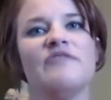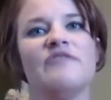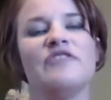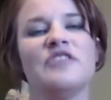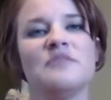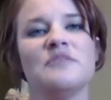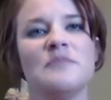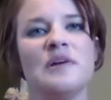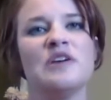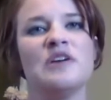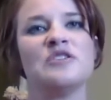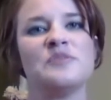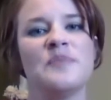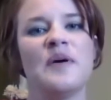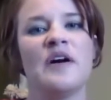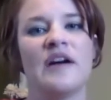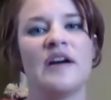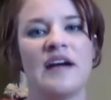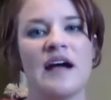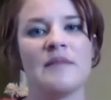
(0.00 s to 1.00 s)
the most
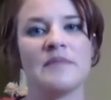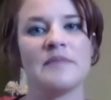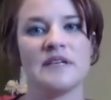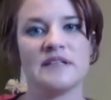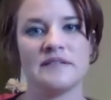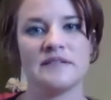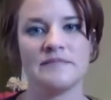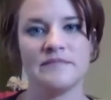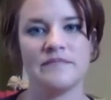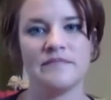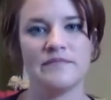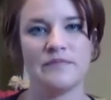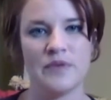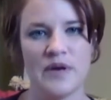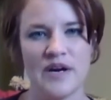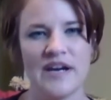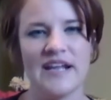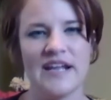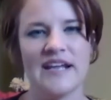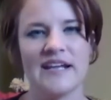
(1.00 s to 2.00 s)
part I'm a
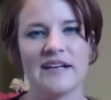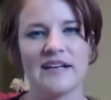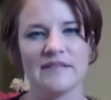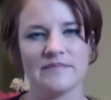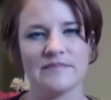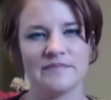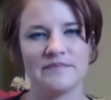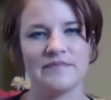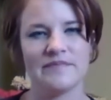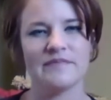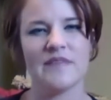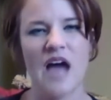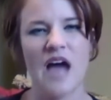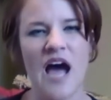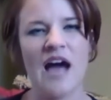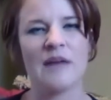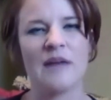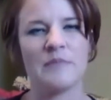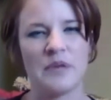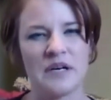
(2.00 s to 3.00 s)
pretty
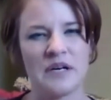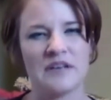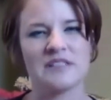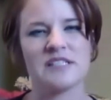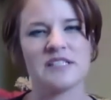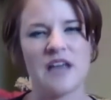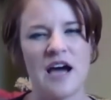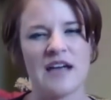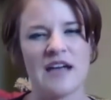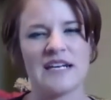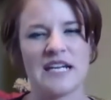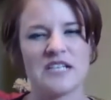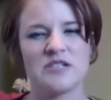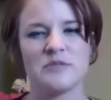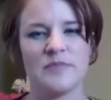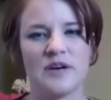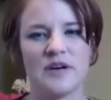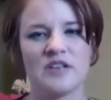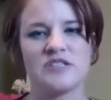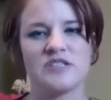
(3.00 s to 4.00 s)

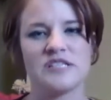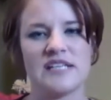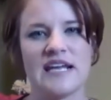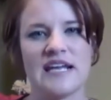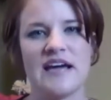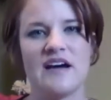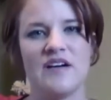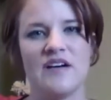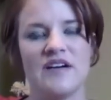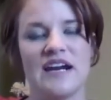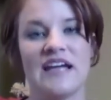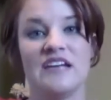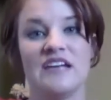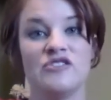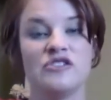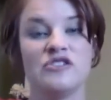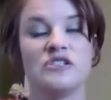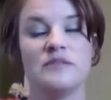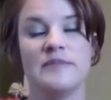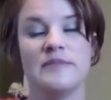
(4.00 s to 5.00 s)
hot-natured person now, and I
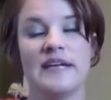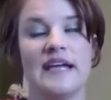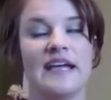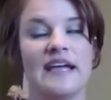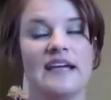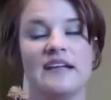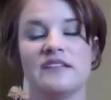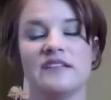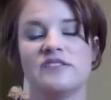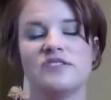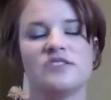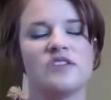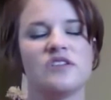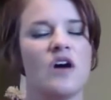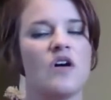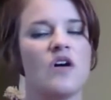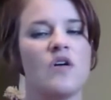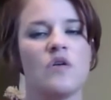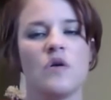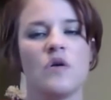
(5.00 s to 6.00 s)
used to be
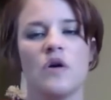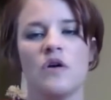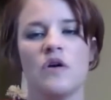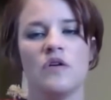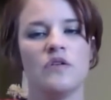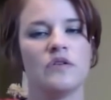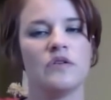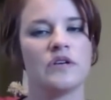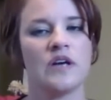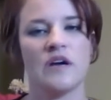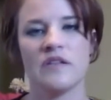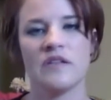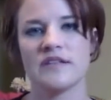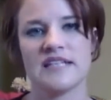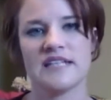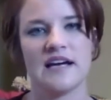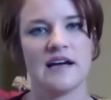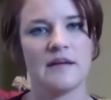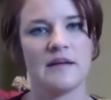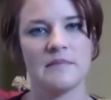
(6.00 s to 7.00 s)
so cold all the
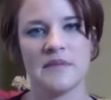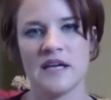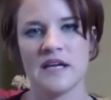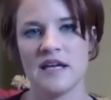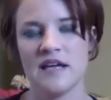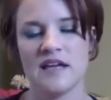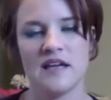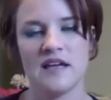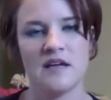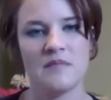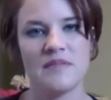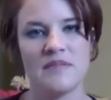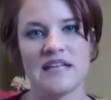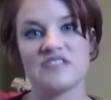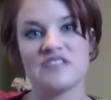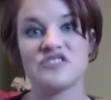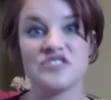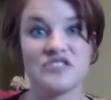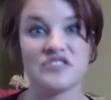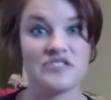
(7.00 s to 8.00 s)
time. But
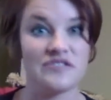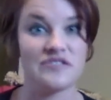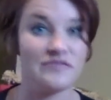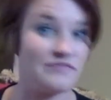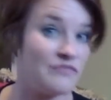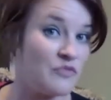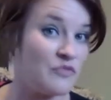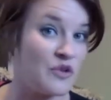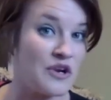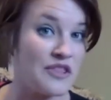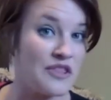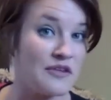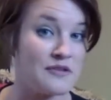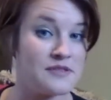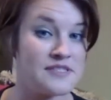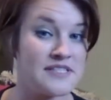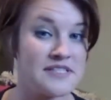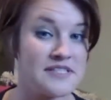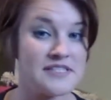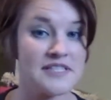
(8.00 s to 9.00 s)
that's just one of
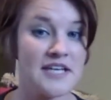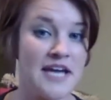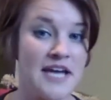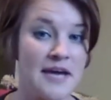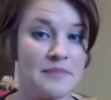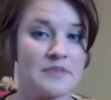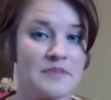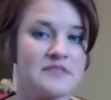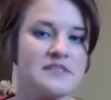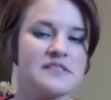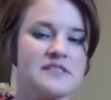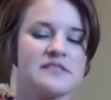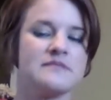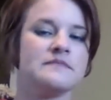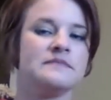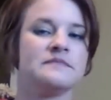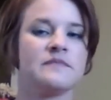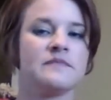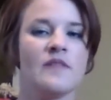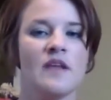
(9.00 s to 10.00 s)
those things that happens.
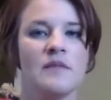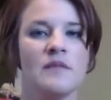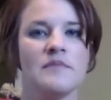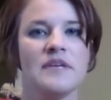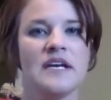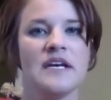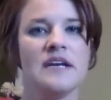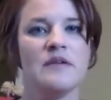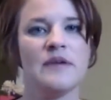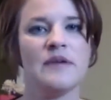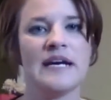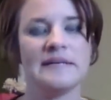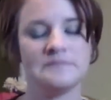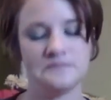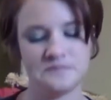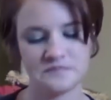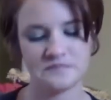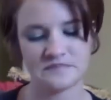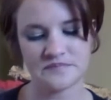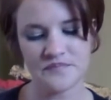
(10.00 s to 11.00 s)
But
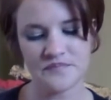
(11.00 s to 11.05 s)
anyway,